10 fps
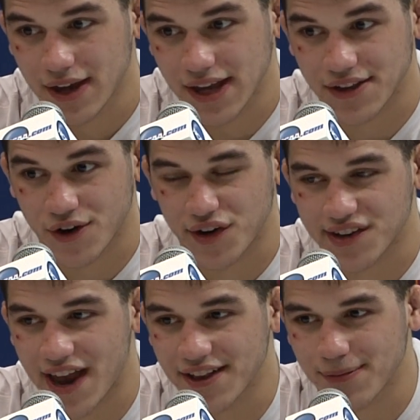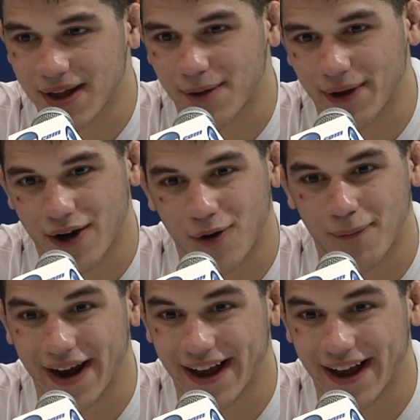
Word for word: He turned his head into me, and I'm like, oh, my